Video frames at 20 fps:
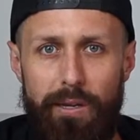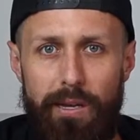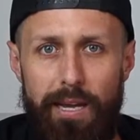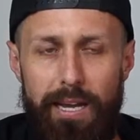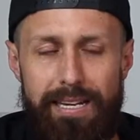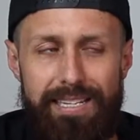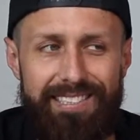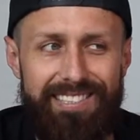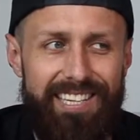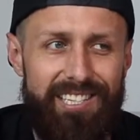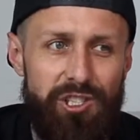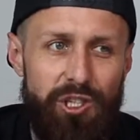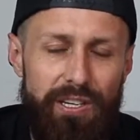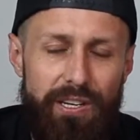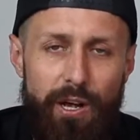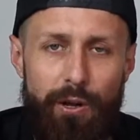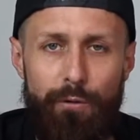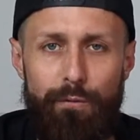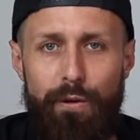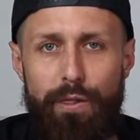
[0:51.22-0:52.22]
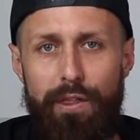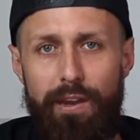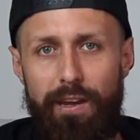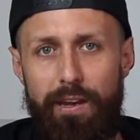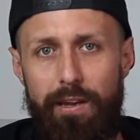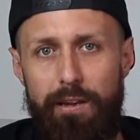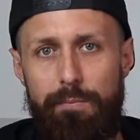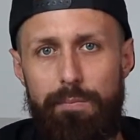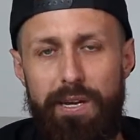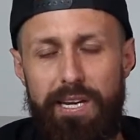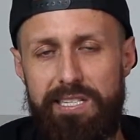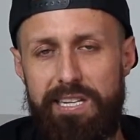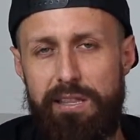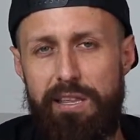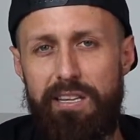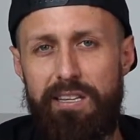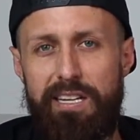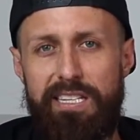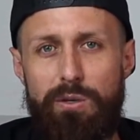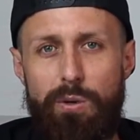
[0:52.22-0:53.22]
and essentially not overthink it, because I
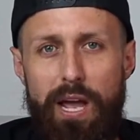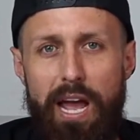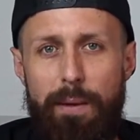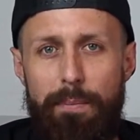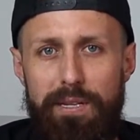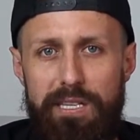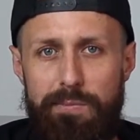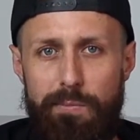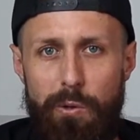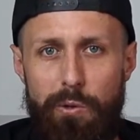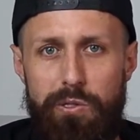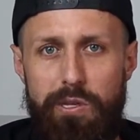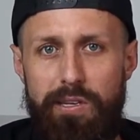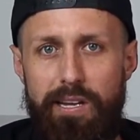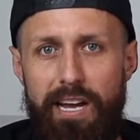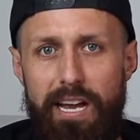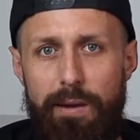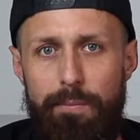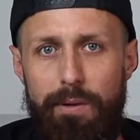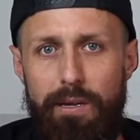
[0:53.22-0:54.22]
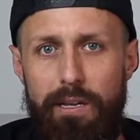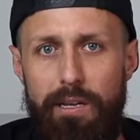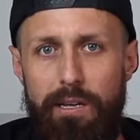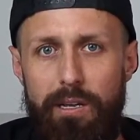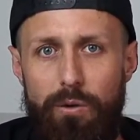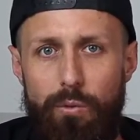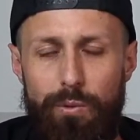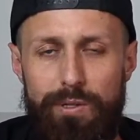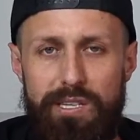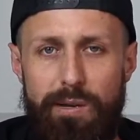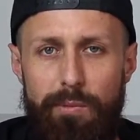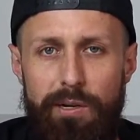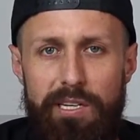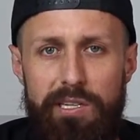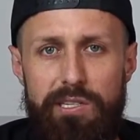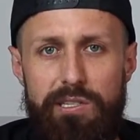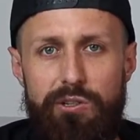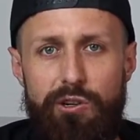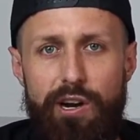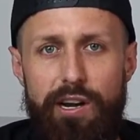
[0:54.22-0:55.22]
think that's what happens most of the time when
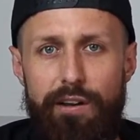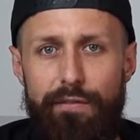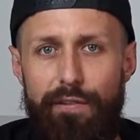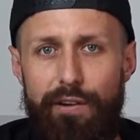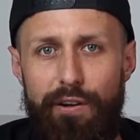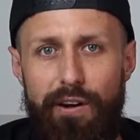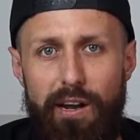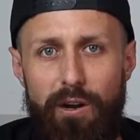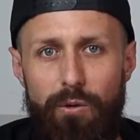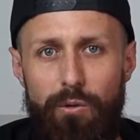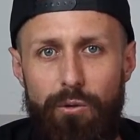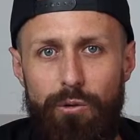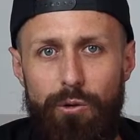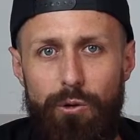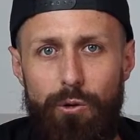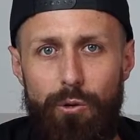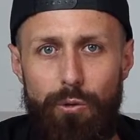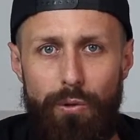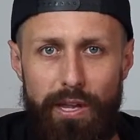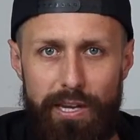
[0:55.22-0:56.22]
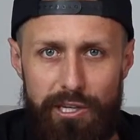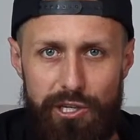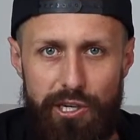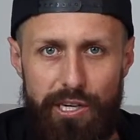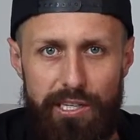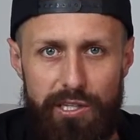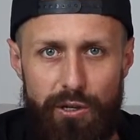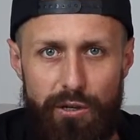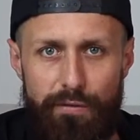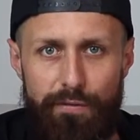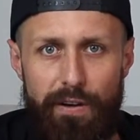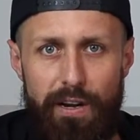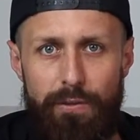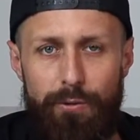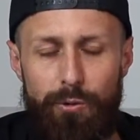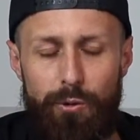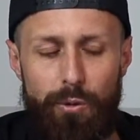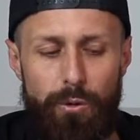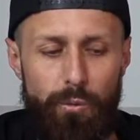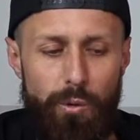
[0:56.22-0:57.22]
somebody's trying to figure out who they should get certified
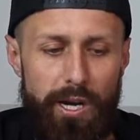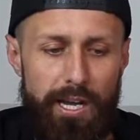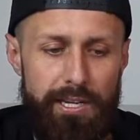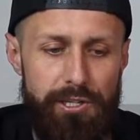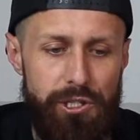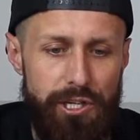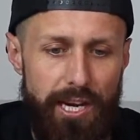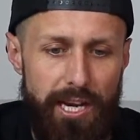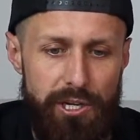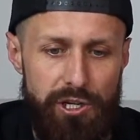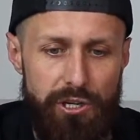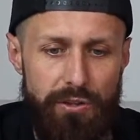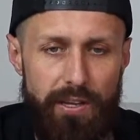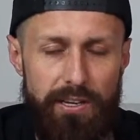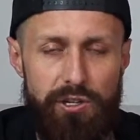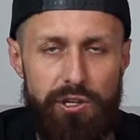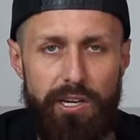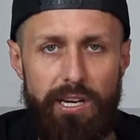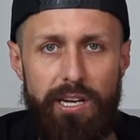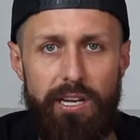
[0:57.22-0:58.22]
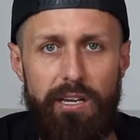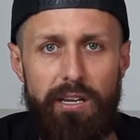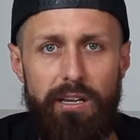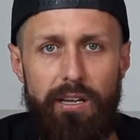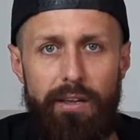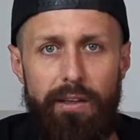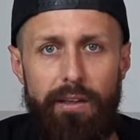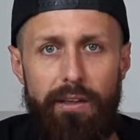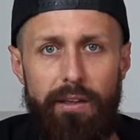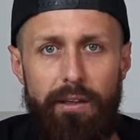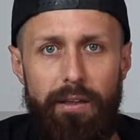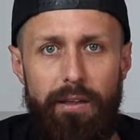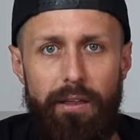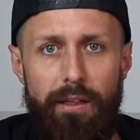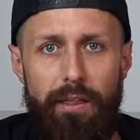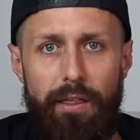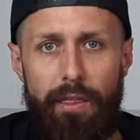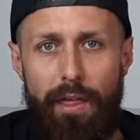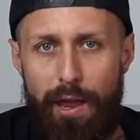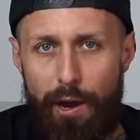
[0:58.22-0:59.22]
through or what education they should get.
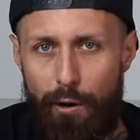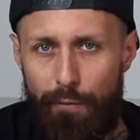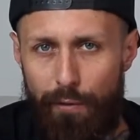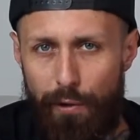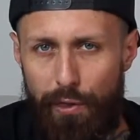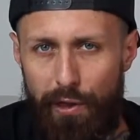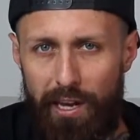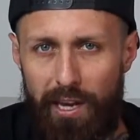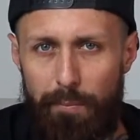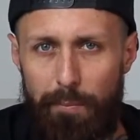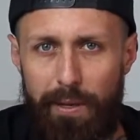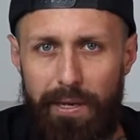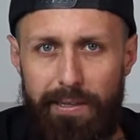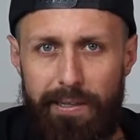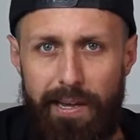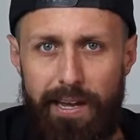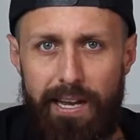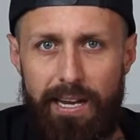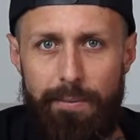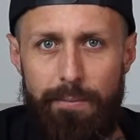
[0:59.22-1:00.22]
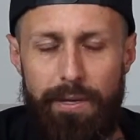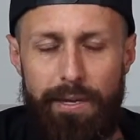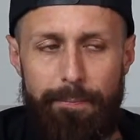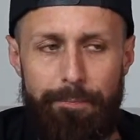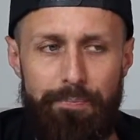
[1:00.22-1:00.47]
They overthink it big time,